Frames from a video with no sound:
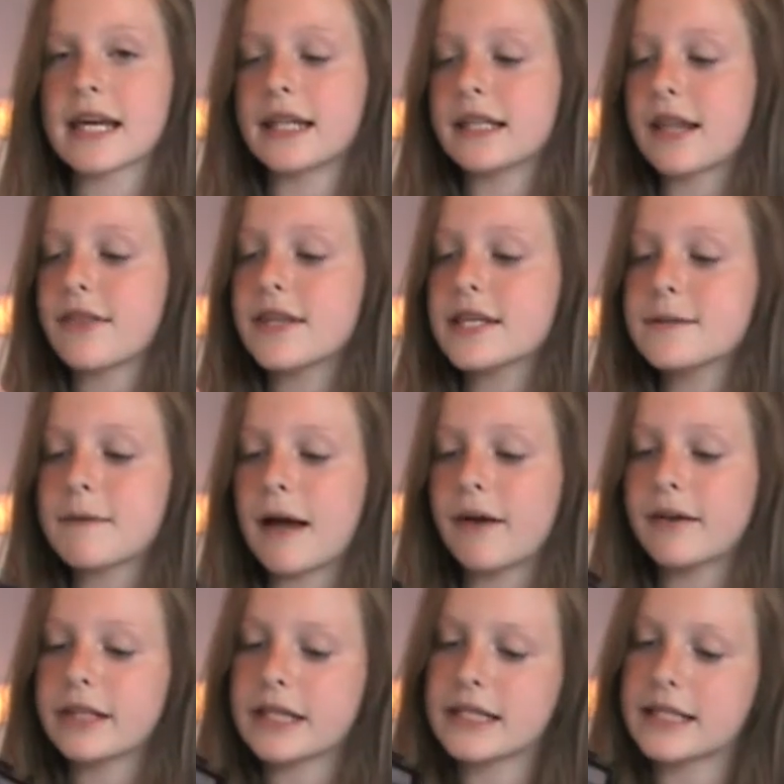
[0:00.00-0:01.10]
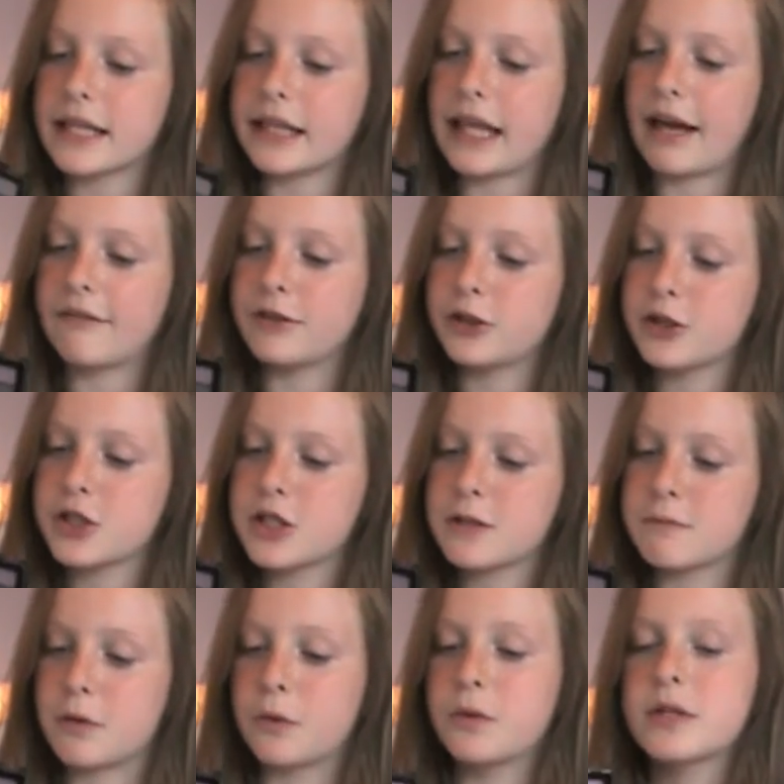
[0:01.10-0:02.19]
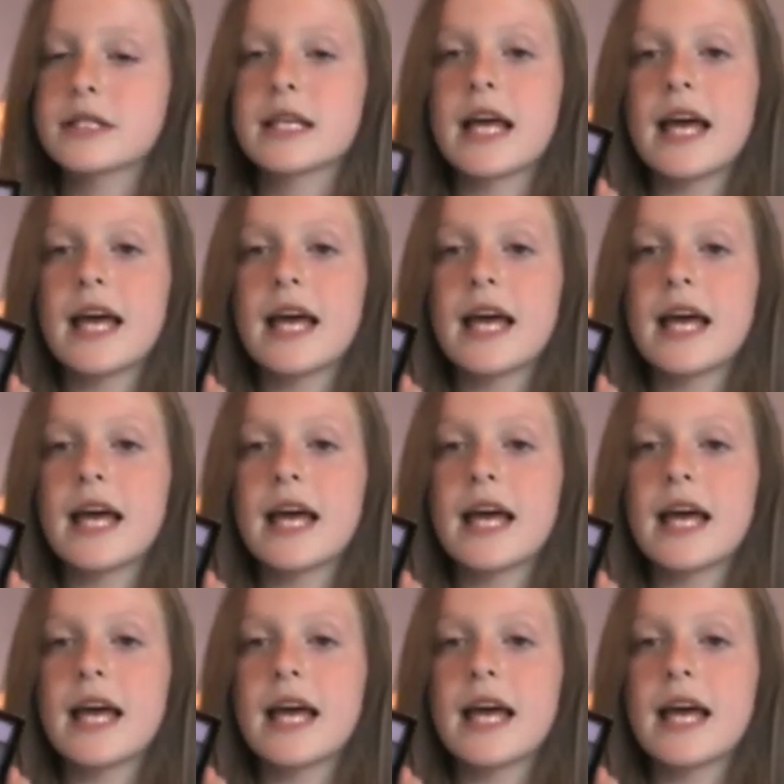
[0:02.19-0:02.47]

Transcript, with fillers: and this palette is in Lavender Smokes.